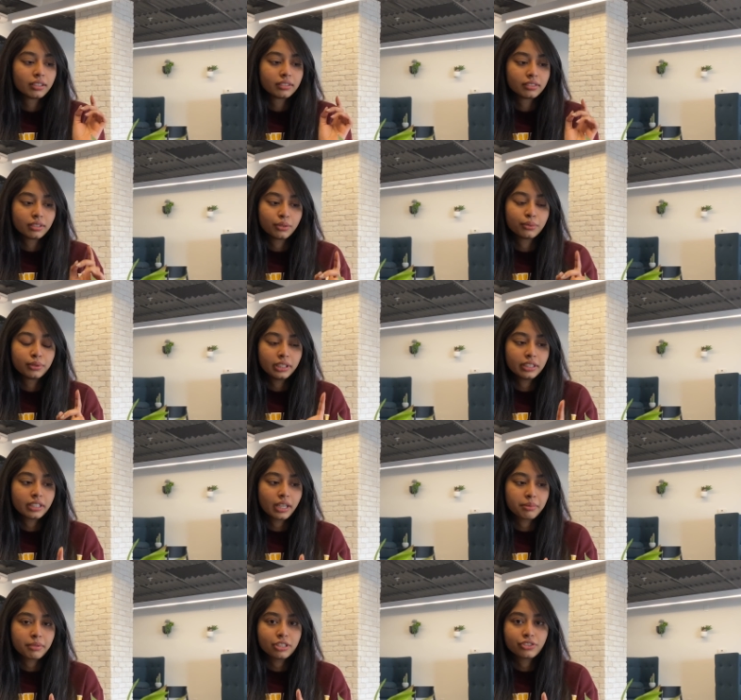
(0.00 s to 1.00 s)
The only
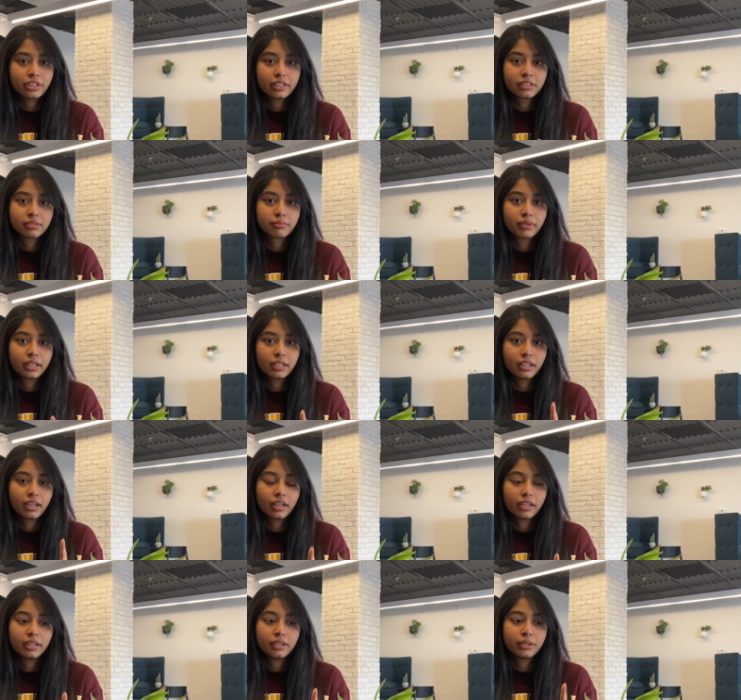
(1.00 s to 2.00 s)
time I checked my
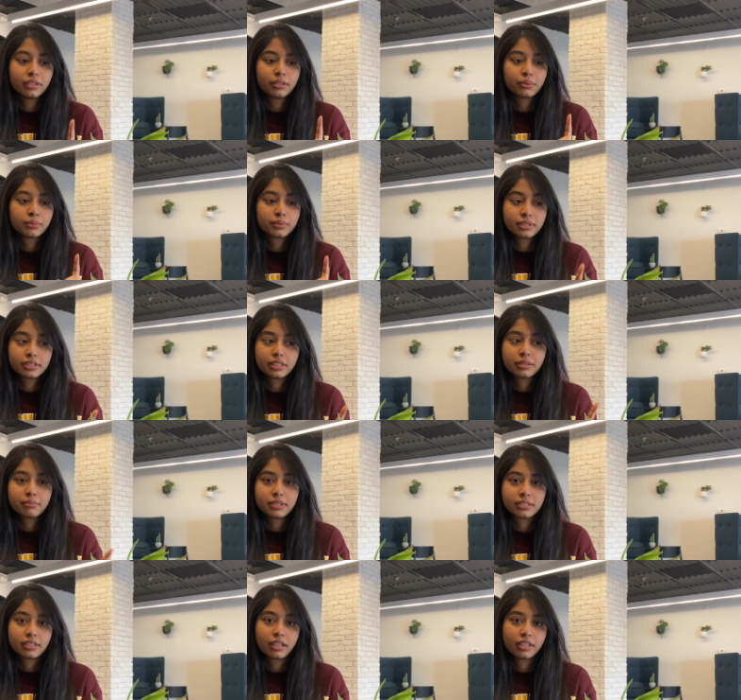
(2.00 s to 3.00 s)
height was in
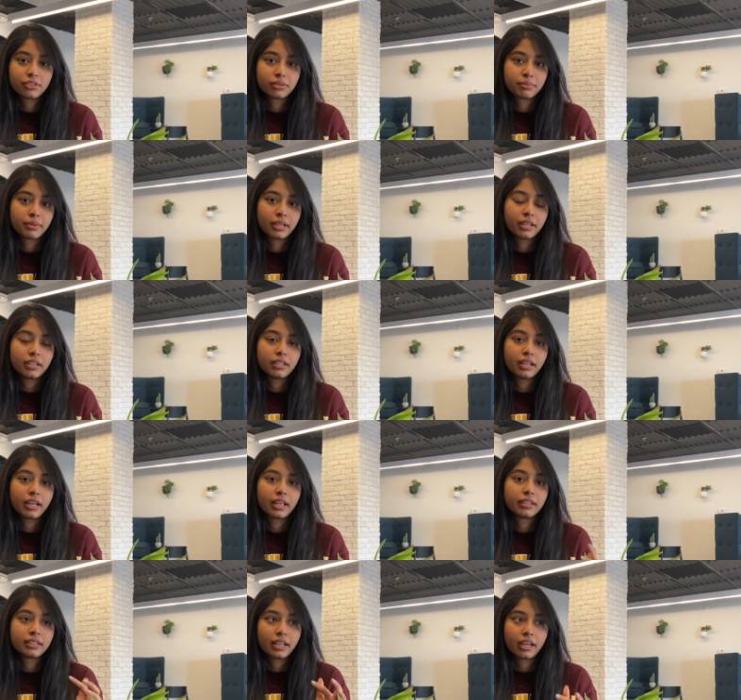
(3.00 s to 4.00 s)
Miss Hyderabad
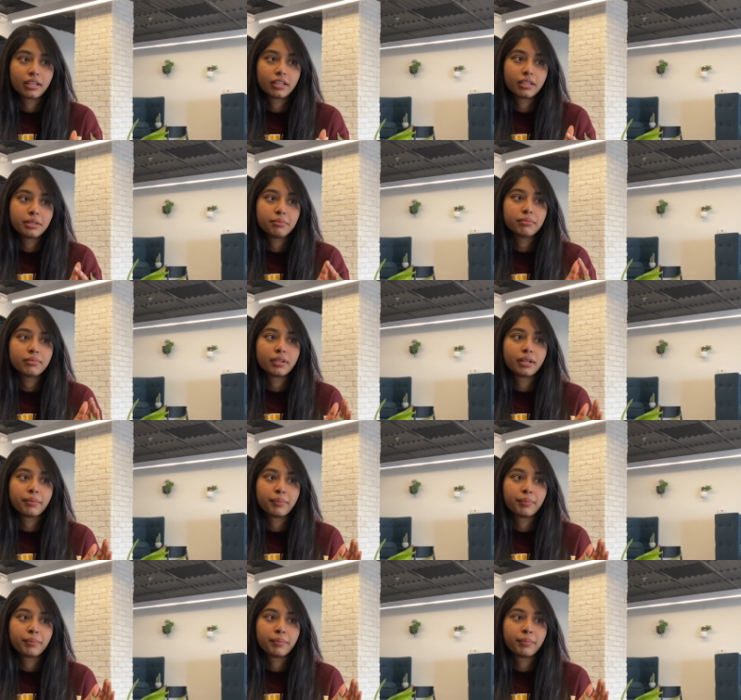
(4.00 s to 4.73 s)
and that time